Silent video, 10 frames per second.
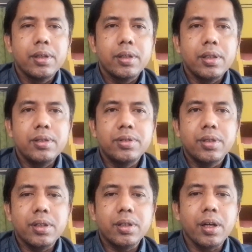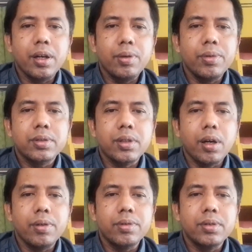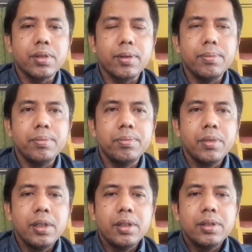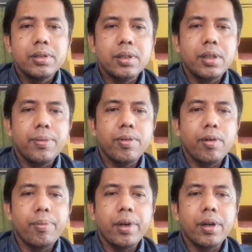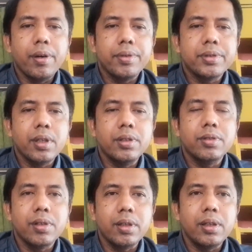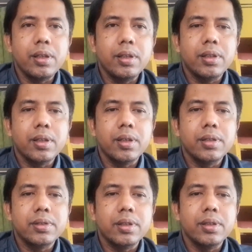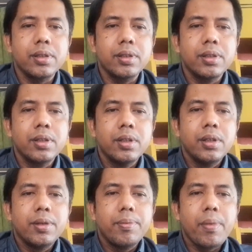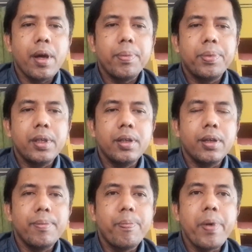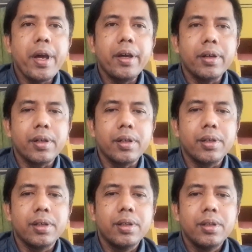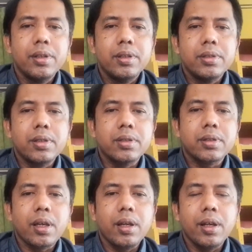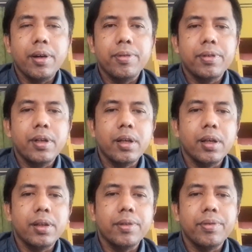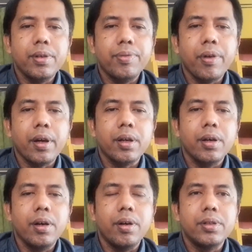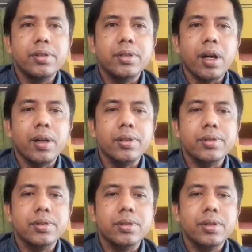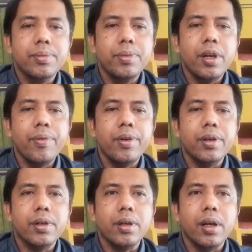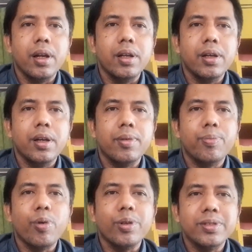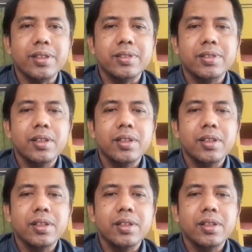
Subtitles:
In children with autism, the development of sensory integration may be impaired. This can have negative effect on child's behavior and learning process.